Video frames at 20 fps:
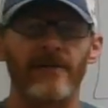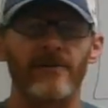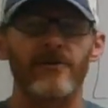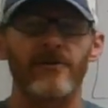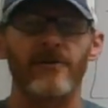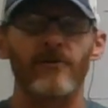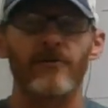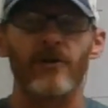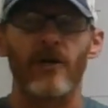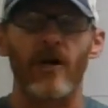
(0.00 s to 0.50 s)

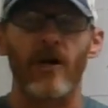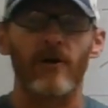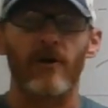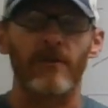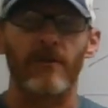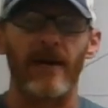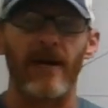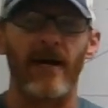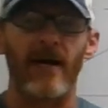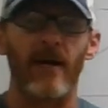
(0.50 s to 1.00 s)
to talk
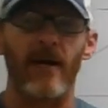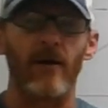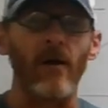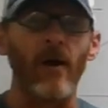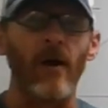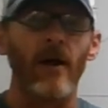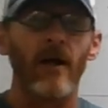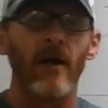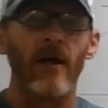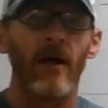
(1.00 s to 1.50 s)

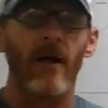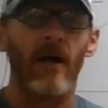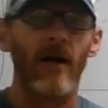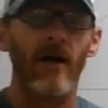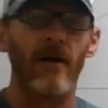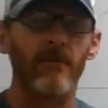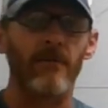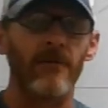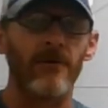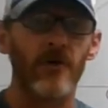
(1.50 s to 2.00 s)
about
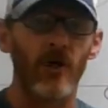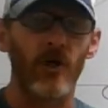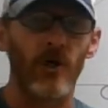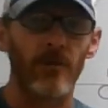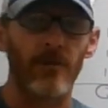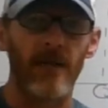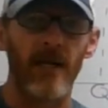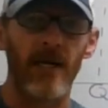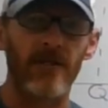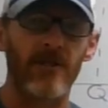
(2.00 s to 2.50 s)

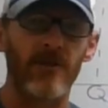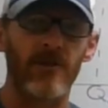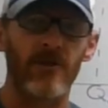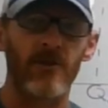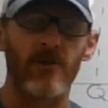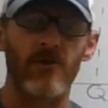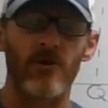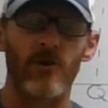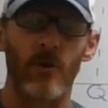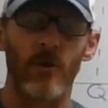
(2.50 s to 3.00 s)
surpluses
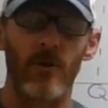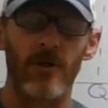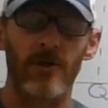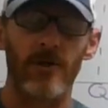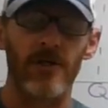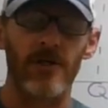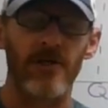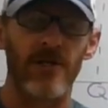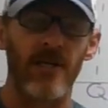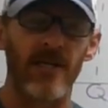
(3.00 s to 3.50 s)
and
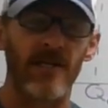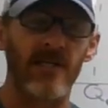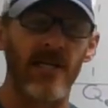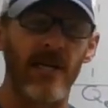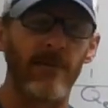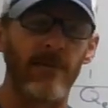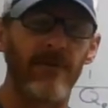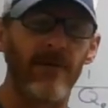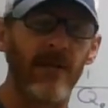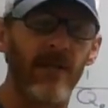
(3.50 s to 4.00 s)
shortages the next
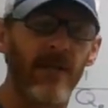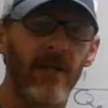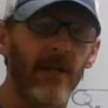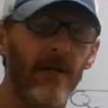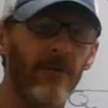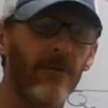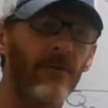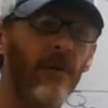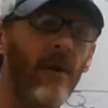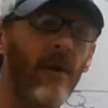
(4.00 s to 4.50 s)
couple of
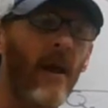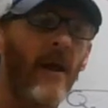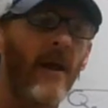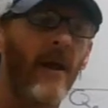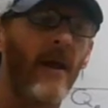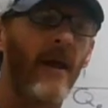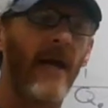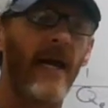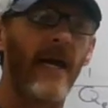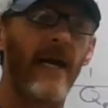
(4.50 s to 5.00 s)
videos.
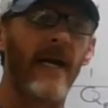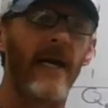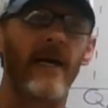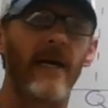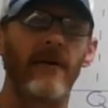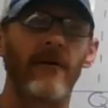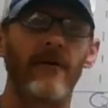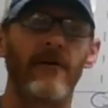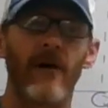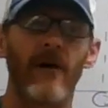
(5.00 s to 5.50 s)

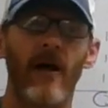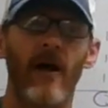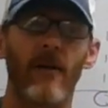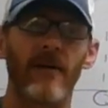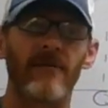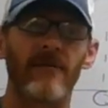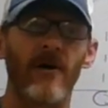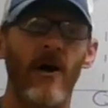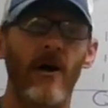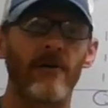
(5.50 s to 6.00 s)
And
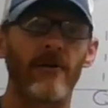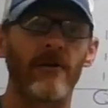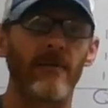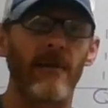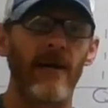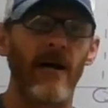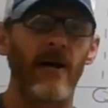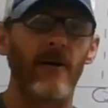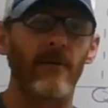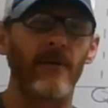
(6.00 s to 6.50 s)
we talked
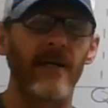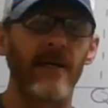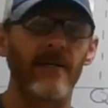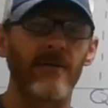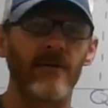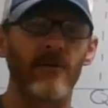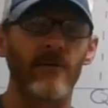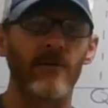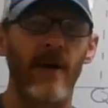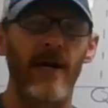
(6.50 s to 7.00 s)
about
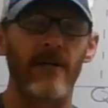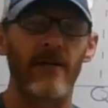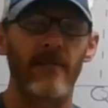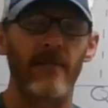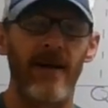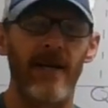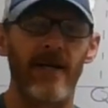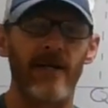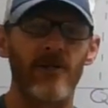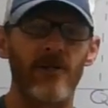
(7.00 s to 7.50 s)
reasons why
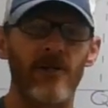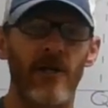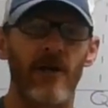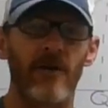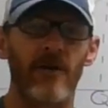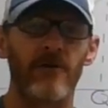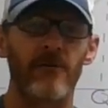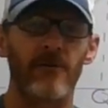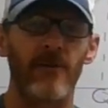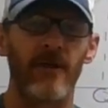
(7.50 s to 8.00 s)
demand
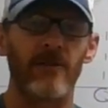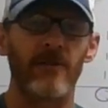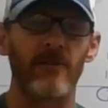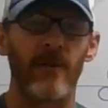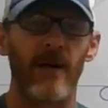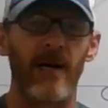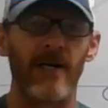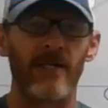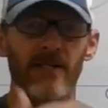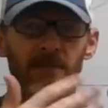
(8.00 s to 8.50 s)
shifts, reasons
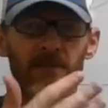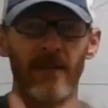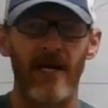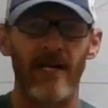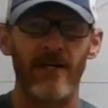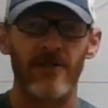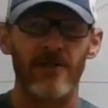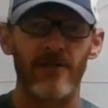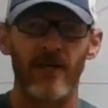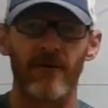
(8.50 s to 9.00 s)
why
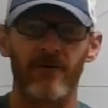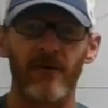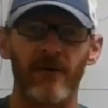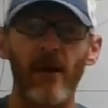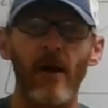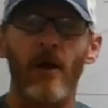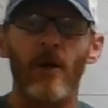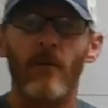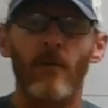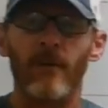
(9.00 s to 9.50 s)
supply shifts.
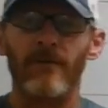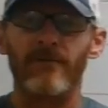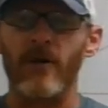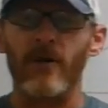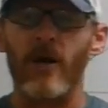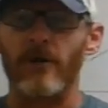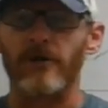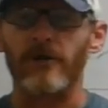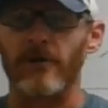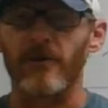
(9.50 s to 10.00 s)
We've
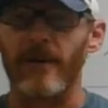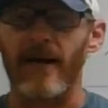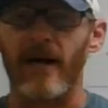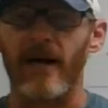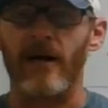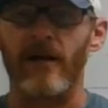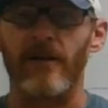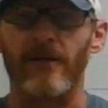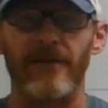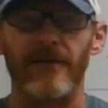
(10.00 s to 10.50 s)
talked
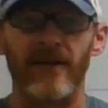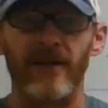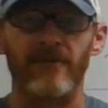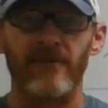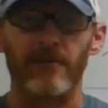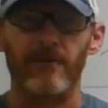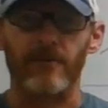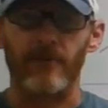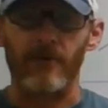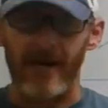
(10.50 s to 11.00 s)
about that
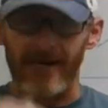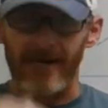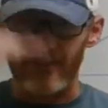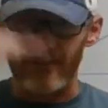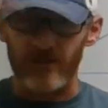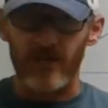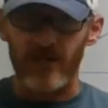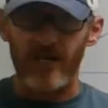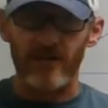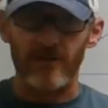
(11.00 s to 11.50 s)
if the
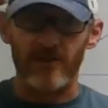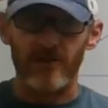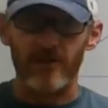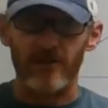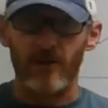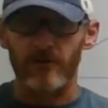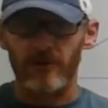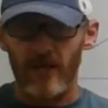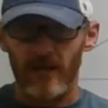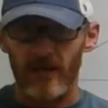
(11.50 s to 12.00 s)
price changes,
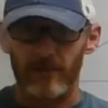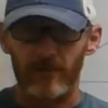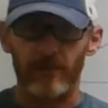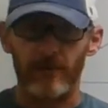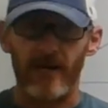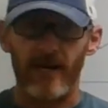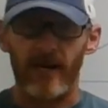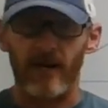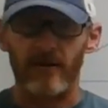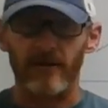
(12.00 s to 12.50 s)
goes up or
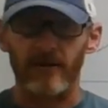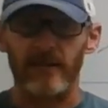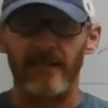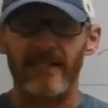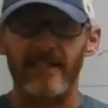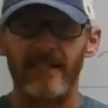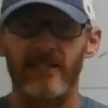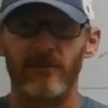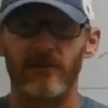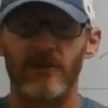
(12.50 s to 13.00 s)
down, it
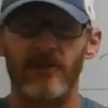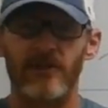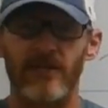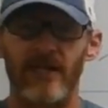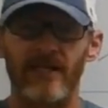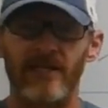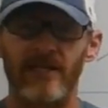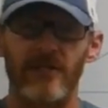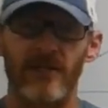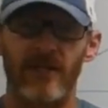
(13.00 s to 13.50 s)
leads to a
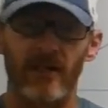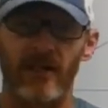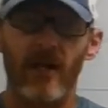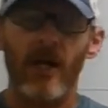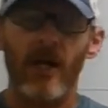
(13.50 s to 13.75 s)
change in